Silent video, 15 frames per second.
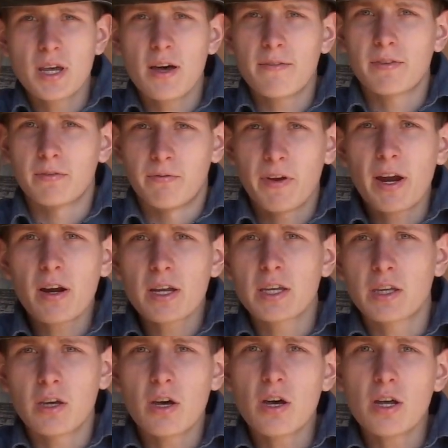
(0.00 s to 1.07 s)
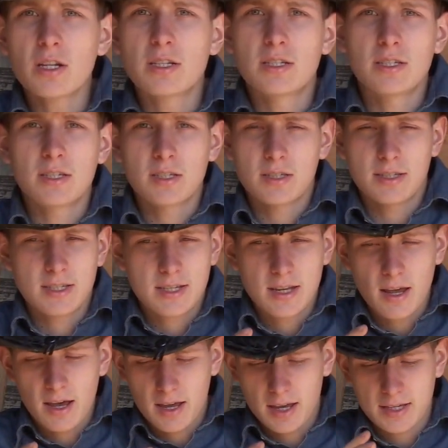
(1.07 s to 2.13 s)
of very good
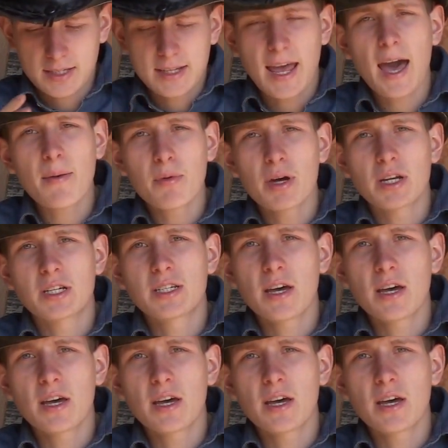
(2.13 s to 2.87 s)
established